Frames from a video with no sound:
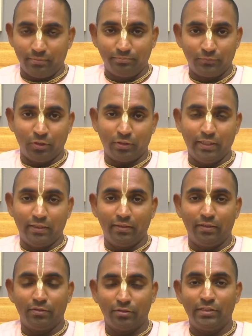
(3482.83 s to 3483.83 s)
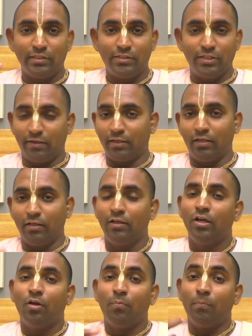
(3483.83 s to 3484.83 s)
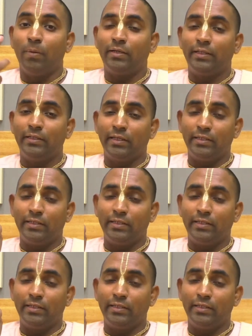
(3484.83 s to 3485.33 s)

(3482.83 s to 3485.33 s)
Okay, so this is general. But here